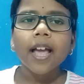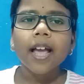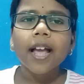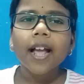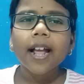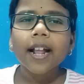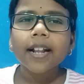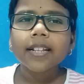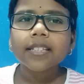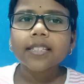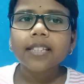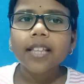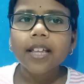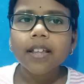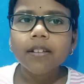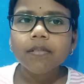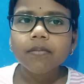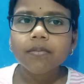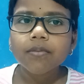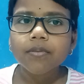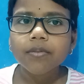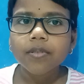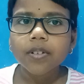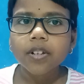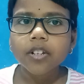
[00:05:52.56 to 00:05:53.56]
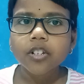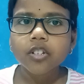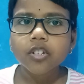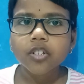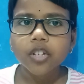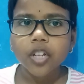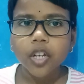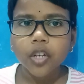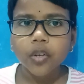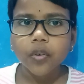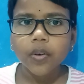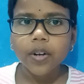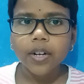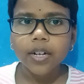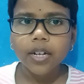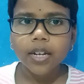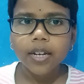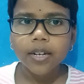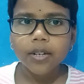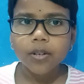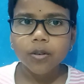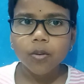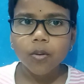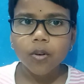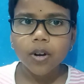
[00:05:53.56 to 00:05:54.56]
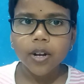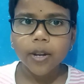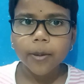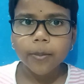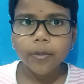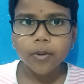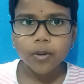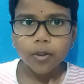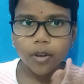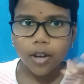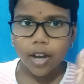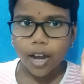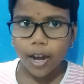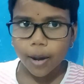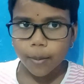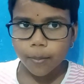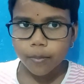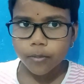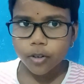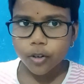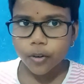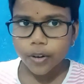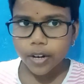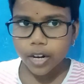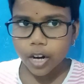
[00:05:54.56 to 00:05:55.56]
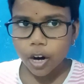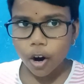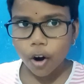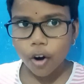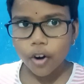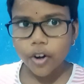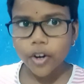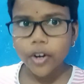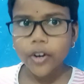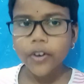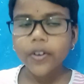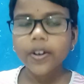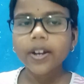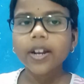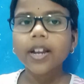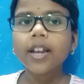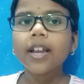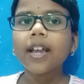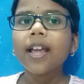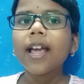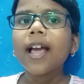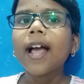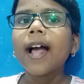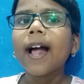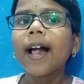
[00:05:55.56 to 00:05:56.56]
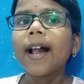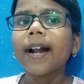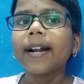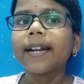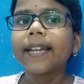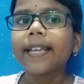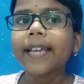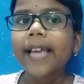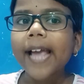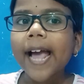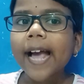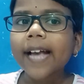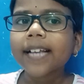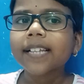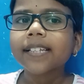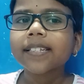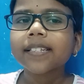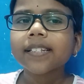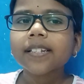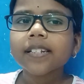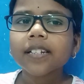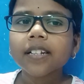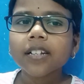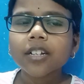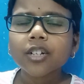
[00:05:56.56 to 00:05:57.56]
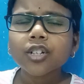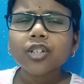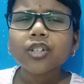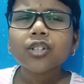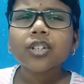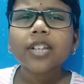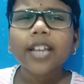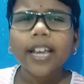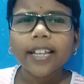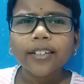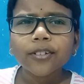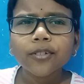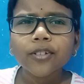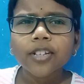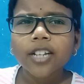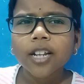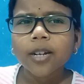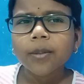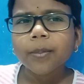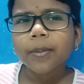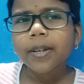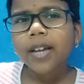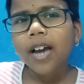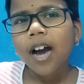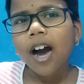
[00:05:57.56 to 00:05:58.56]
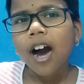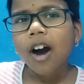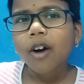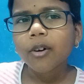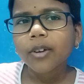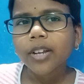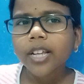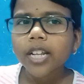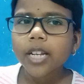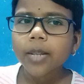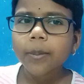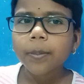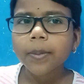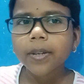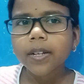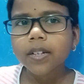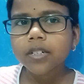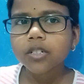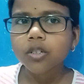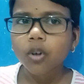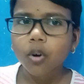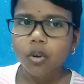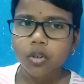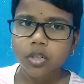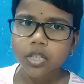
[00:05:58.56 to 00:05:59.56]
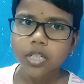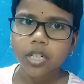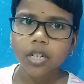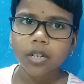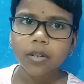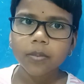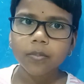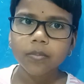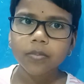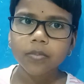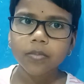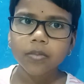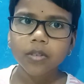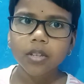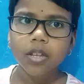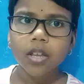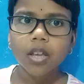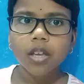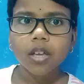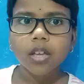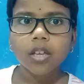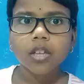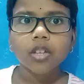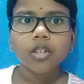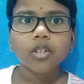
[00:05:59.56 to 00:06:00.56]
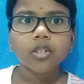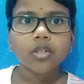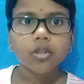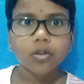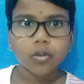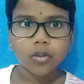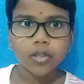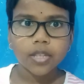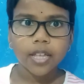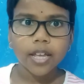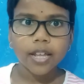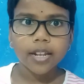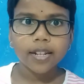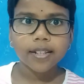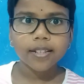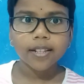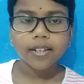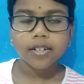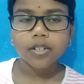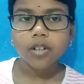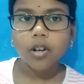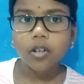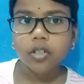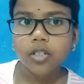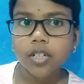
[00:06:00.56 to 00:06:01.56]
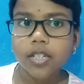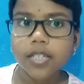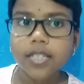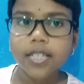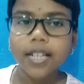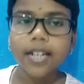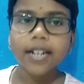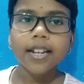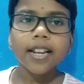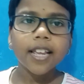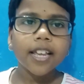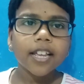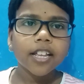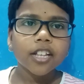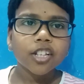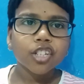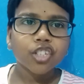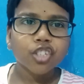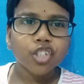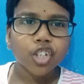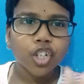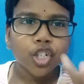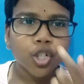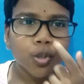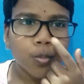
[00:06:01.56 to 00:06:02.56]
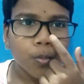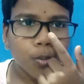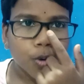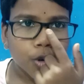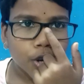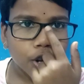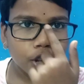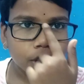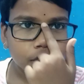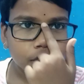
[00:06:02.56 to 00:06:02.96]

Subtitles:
and then fish secretly told him to come to a corner and he asked, can you tell me how can I be a doctor? So then the doctor said, just put on